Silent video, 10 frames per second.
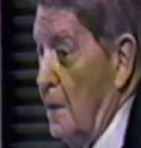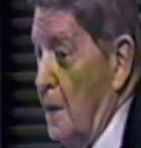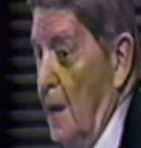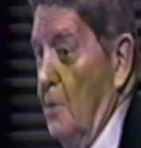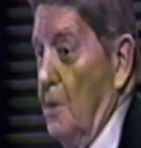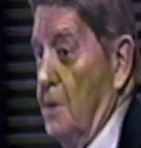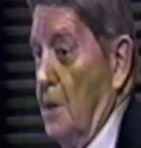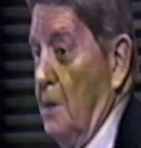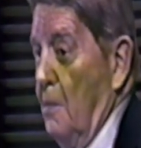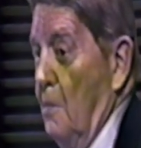cable, as
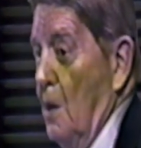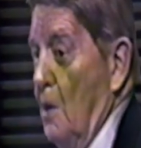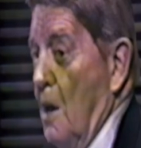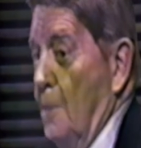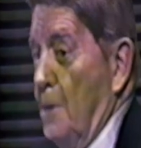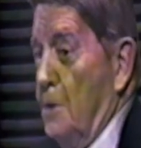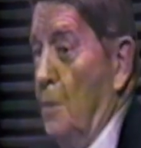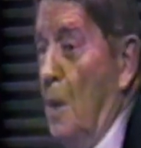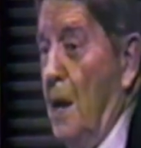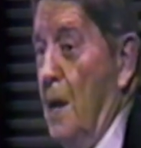it went on up its
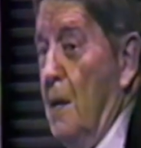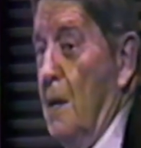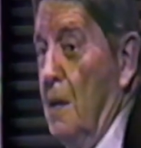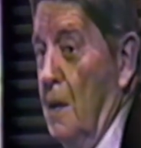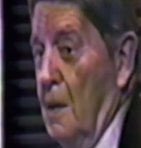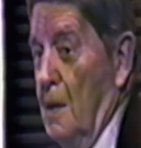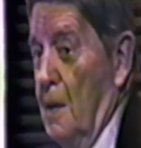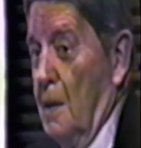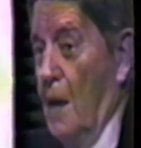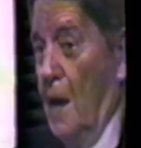way,
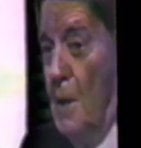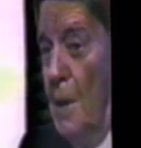came